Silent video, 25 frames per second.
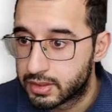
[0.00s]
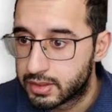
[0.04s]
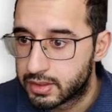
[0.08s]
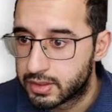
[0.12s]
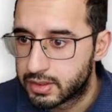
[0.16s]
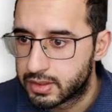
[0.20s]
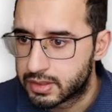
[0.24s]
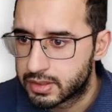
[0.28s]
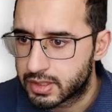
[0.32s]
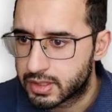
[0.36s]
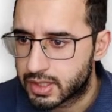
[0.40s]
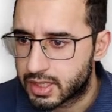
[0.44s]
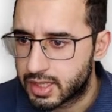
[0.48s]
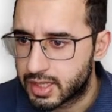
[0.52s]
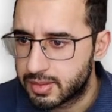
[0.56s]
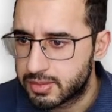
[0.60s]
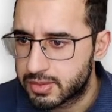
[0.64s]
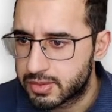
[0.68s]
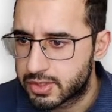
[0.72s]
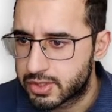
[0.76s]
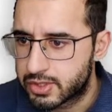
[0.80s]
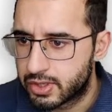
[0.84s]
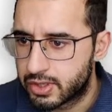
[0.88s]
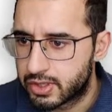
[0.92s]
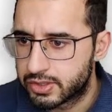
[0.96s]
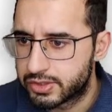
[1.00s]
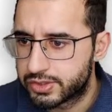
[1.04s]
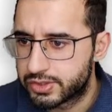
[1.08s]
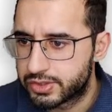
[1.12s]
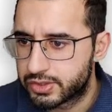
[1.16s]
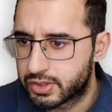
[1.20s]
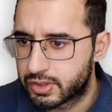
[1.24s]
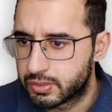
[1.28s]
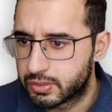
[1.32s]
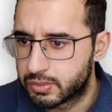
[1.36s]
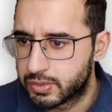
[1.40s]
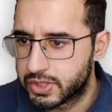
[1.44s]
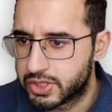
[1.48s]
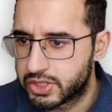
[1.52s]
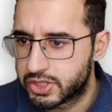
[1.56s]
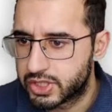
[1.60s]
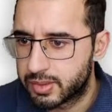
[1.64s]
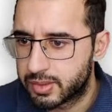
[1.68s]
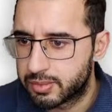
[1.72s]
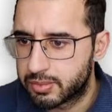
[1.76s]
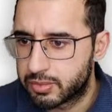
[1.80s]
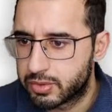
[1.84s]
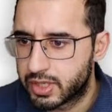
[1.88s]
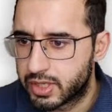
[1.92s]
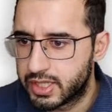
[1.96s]
time slots on which
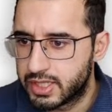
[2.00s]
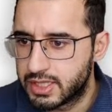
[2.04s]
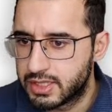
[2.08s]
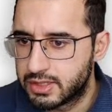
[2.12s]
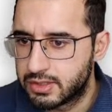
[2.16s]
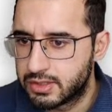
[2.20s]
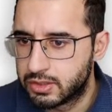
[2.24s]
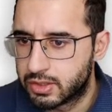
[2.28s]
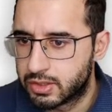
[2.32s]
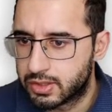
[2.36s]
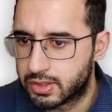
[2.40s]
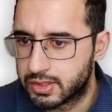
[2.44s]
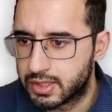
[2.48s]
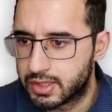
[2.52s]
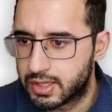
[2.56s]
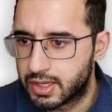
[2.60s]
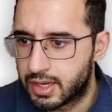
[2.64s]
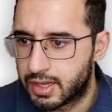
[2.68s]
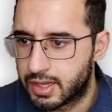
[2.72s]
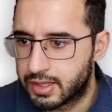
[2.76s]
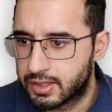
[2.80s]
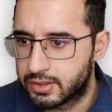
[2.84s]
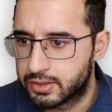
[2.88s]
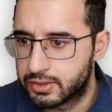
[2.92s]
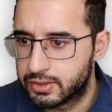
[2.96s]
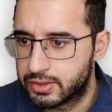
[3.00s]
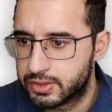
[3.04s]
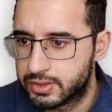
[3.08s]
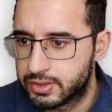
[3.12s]
upgrade is not allowed.